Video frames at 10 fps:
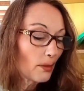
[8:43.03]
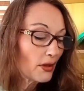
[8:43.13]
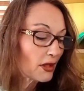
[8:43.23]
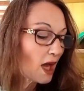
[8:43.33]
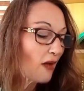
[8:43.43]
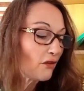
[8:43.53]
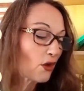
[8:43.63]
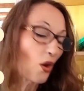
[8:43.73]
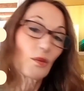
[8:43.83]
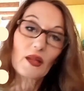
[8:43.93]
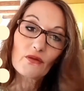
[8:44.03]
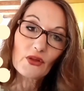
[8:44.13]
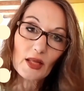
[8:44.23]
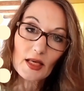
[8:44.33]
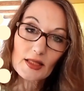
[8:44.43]
But the cover got me
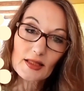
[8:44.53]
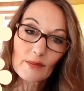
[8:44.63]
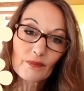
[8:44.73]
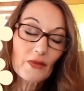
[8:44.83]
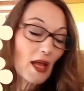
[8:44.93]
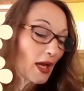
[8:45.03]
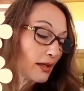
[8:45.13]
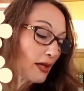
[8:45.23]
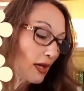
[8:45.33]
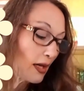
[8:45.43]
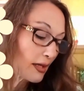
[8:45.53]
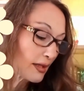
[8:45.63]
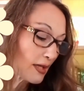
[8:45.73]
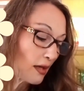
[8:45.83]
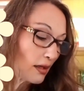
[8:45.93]
for this. And like I
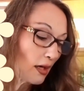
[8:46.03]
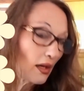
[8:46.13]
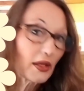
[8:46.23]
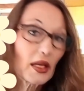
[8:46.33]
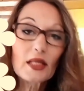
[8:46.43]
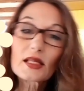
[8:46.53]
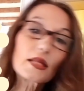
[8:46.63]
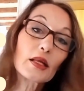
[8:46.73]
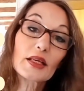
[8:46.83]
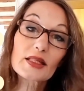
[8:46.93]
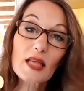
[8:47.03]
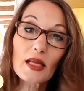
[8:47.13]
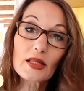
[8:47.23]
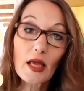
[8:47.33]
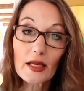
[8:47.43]
say, I like anything that is set
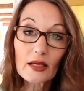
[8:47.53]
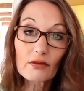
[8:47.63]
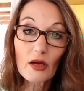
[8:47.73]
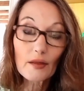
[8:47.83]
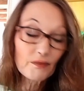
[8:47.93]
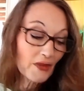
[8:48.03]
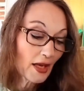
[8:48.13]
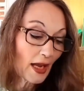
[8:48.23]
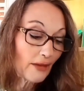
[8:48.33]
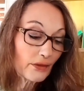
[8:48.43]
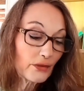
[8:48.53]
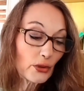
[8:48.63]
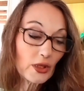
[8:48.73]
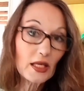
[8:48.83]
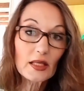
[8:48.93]
in that era, and I have a
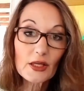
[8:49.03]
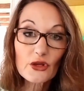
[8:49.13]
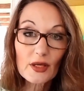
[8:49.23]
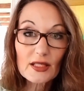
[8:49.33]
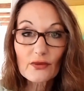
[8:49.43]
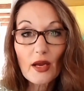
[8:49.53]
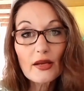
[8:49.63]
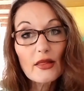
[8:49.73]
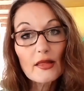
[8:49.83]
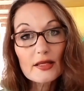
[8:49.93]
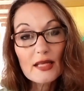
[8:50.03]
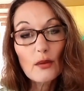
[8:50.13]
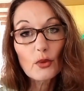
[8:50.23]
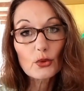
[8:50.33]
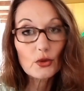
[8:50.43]
real keen interest for anything that's set
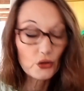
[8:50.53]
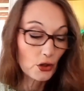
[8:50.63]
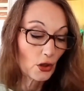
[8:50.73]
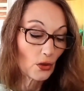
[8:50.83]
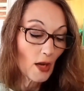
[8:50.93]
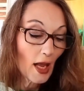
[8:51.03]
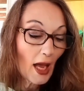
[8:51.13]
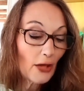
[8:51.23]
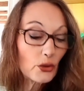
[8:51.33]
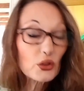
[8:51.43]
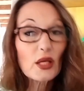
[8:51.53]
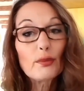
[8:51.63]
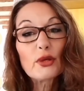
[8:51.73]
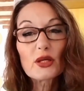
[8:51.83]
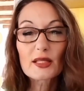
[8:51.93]
in World War II, and also
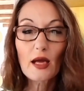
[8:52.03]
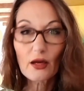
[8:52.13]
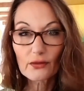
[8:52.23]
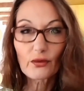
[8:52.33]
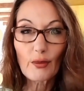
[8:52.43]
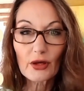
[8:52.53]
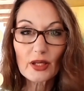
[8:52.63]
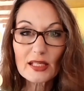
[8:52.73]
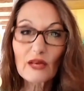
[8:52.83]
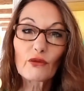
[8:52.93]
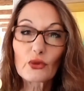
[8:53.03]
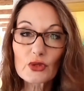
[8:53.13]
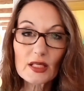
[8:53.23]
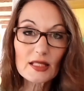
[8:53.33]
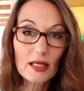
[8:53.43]
books that are from the
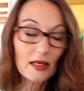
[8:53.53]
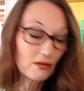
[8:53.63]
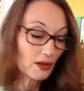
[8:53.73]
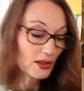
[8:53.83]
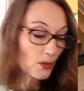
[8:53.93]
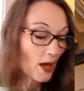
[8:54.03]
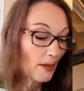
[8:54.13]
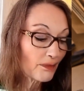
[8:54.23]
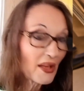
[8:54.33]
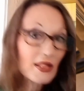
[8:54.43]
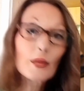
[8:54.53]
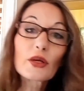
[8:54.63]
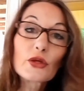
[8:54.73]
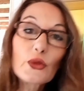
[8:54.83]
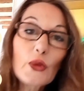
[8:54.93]
1940s era as well. So I'm
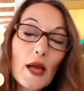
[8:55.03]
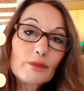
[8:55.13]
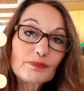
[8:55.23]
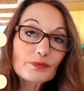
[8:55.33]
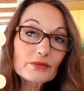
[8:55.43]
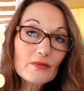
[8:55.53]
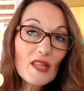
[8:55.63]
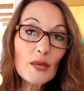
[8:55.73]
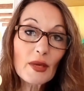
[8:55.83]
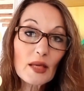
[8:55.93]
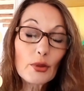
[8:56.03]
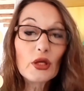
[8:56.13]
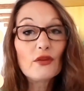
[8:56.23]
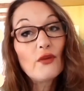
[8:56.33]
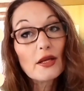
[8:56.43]
going to make a point
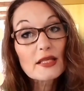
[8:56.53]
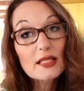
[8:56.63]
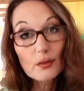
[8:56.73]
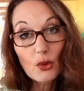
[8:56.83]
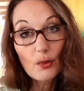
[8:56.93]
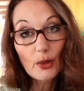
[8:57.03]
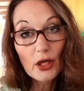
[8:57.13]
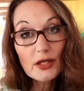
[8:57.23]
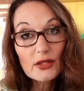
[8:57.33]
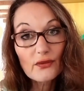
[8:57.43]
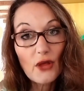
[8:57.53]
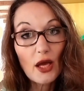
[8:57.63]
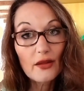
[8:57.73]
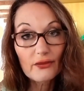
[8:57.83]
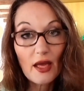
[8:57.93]
of finding some more books of
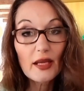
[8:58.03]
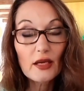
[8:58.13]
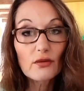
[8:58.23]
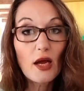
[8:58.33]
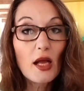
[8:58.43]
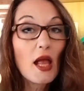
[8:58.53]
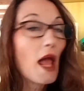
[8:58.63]
that era